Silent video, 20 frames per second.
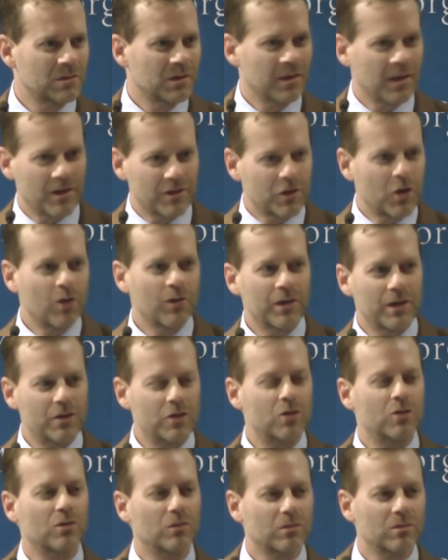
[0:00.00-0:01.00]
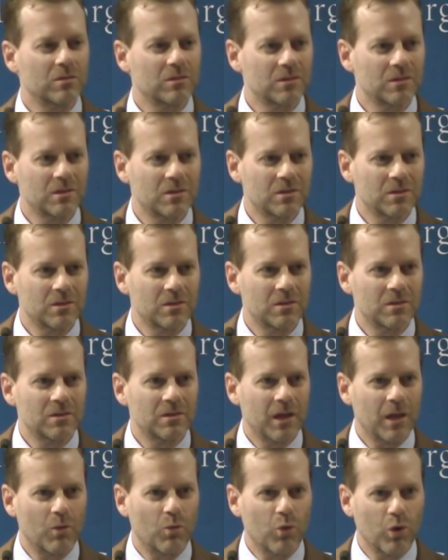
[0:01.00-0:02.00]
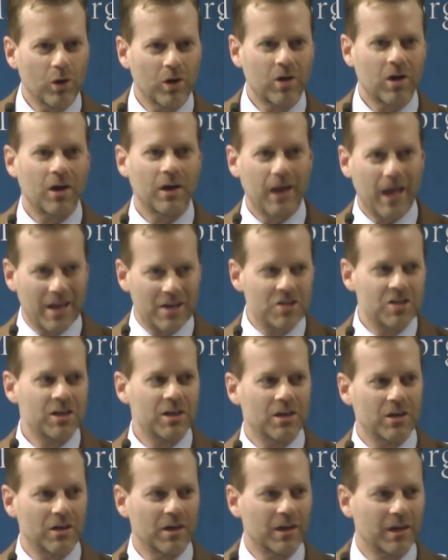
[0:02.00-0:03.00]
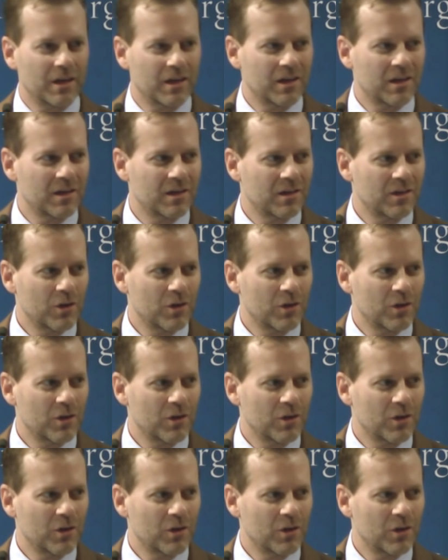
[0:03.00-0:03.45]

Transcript: And that's all they do. They work on engineering